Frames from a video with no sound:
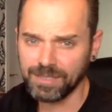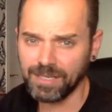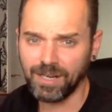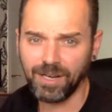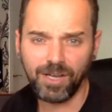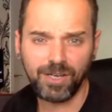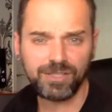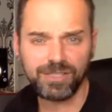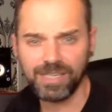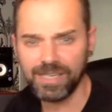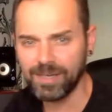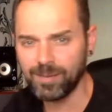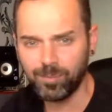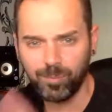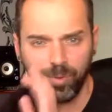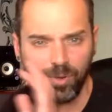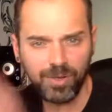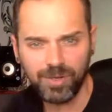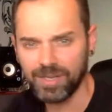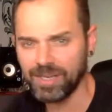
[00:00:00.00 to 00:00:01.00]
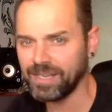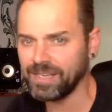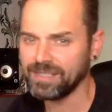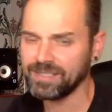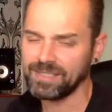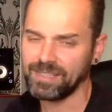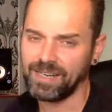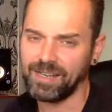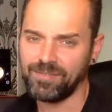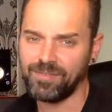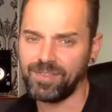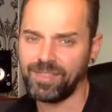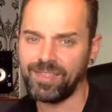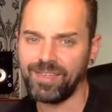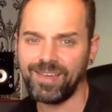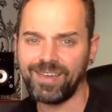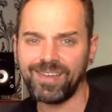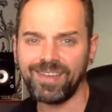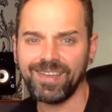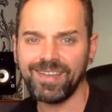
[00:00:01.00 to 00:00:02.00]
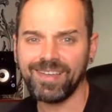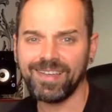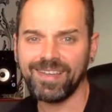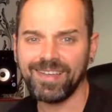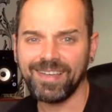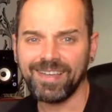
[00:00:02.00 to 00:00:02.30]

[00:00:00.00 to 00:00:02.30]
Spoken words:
in Logic, plugins, and everything.